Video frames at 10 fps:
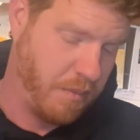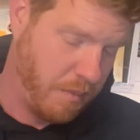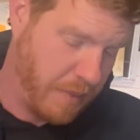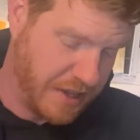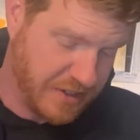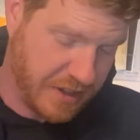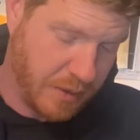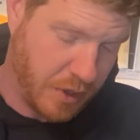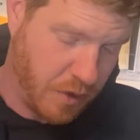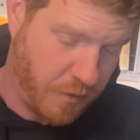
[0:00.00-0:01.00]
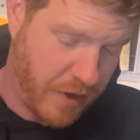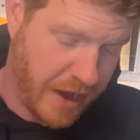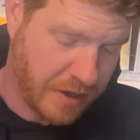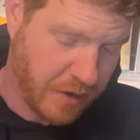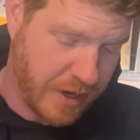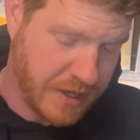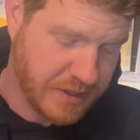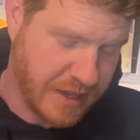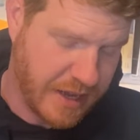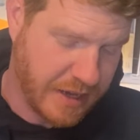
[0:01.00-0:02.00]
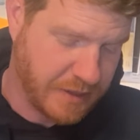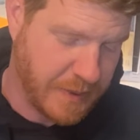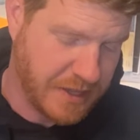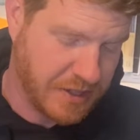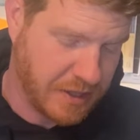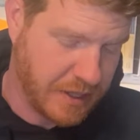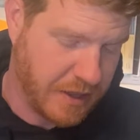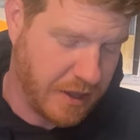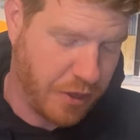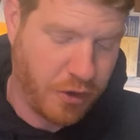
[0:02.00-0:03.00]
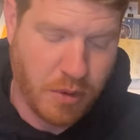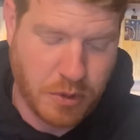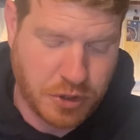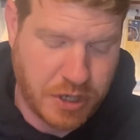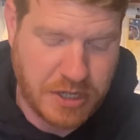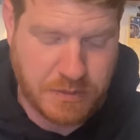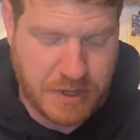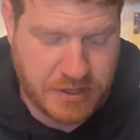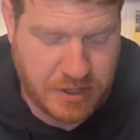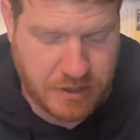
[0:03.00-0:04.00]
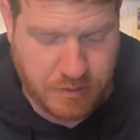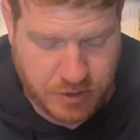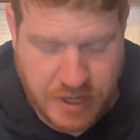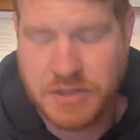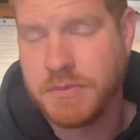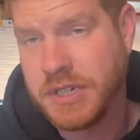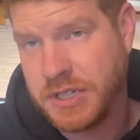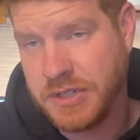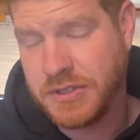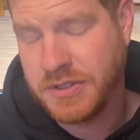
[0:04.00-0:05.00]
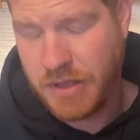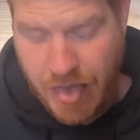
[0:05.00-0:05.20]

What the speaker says: Basically what U-factor is, it is basically the thermal transmittance